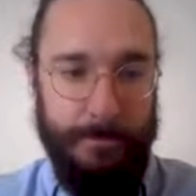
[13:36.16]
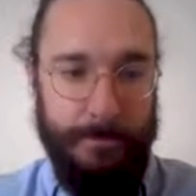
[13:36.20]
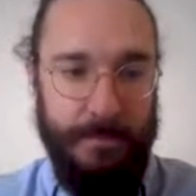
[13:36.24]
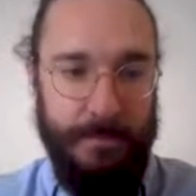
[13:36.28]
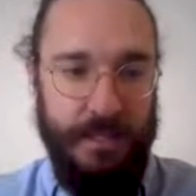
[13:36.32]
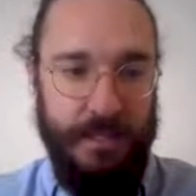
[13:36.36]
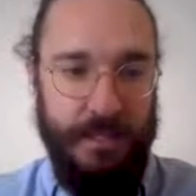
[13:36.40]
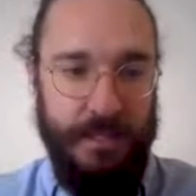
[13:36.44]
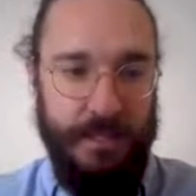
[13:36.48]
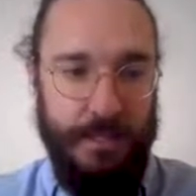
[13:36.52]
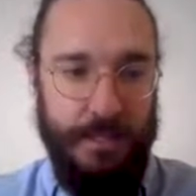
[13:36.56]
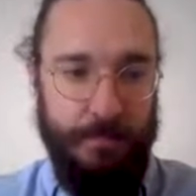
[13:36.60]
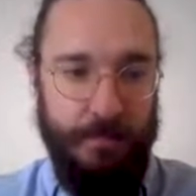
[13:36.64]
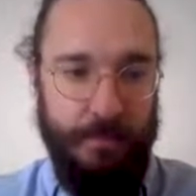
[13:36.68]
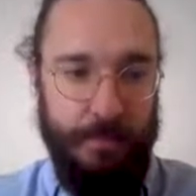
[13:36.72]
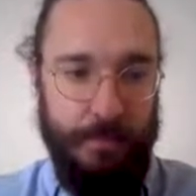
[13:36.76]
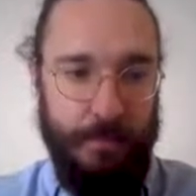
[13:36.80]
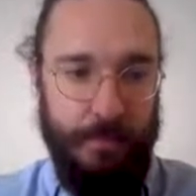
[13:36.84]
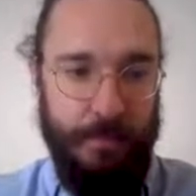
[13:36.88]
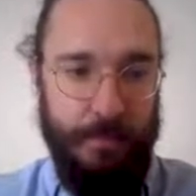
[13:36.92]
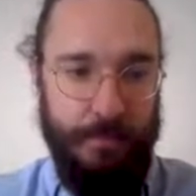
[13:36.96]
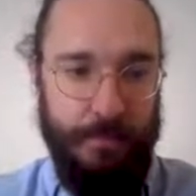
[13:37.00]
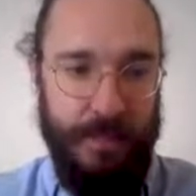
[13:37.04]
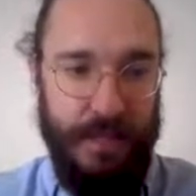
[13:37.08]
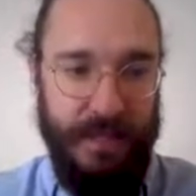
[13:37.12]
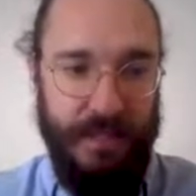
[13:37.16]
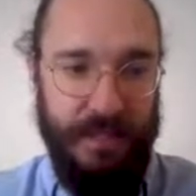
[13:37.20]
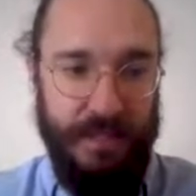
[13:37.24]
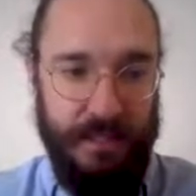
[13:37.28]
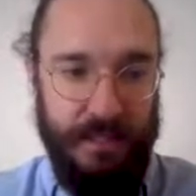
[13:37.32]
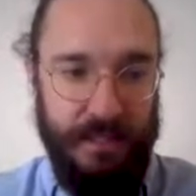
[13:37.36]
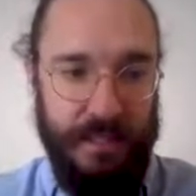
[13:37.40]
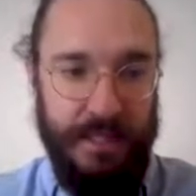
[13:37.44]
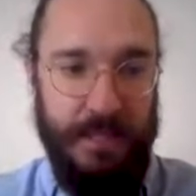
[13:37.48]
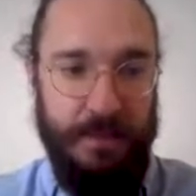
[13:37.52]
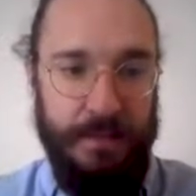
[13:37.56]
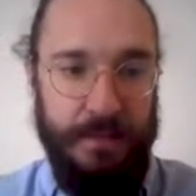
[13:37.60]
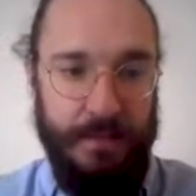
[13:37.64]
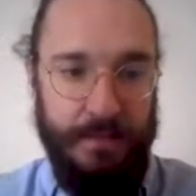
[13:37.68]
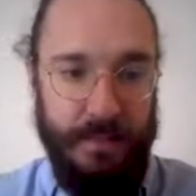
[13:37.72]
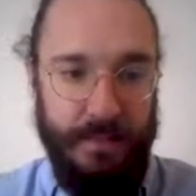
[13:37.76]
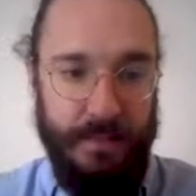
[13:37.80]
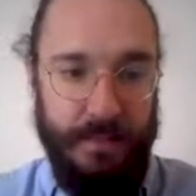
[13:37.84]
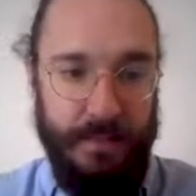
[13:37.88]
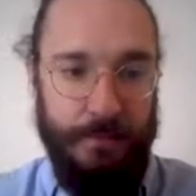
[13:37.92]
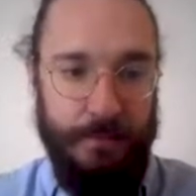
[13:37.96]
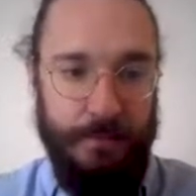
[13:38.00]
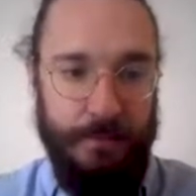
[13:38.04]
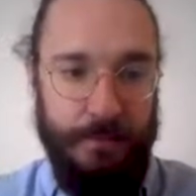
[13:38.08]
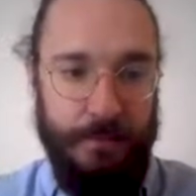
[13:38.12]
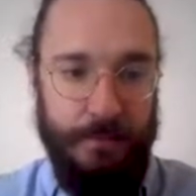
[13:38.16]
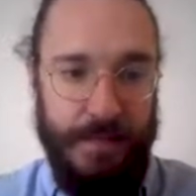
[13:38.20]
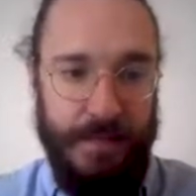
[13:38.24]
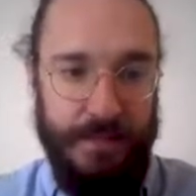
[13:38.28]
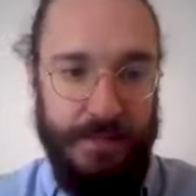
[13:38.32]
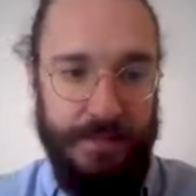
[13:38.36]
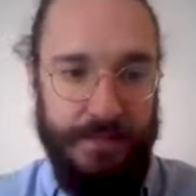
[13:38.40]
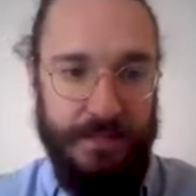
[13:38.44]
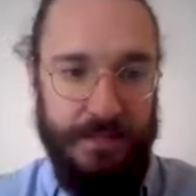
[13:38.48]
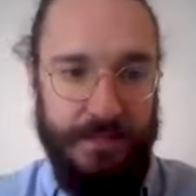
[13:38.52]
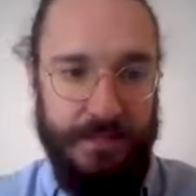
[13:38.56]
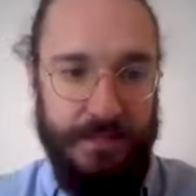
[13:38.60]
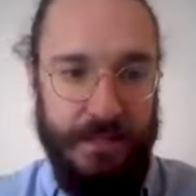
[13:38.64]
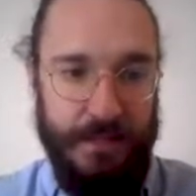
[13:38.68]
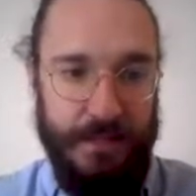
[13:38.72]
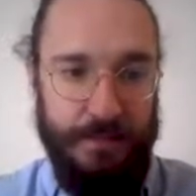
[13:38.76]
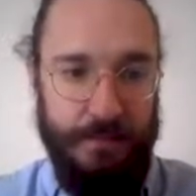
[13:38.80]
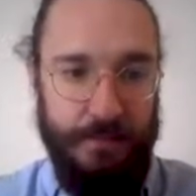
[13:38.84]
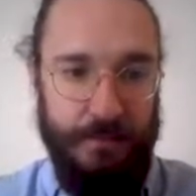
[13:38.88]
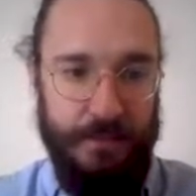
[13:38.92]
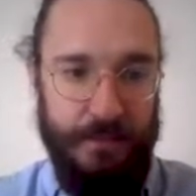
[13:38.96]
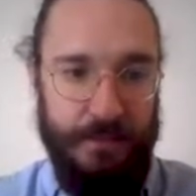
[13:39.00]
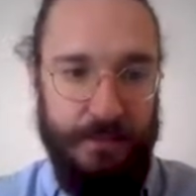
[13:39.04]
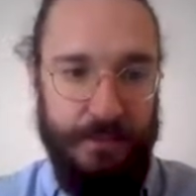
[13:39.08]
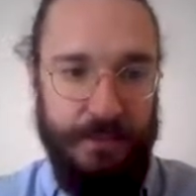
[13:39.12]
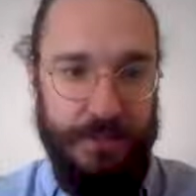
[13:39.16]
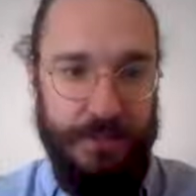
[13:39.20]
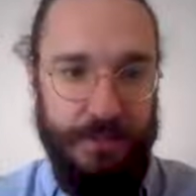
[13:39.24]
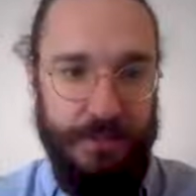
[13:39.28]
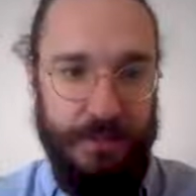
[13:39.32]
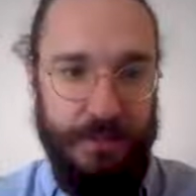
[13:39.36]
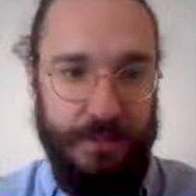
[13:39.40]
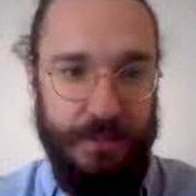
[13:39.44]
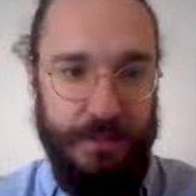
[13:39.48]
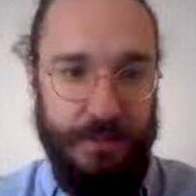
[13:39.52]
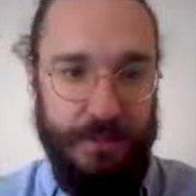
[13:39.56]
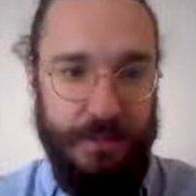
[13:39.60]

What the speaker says: a claim claimable balance operation.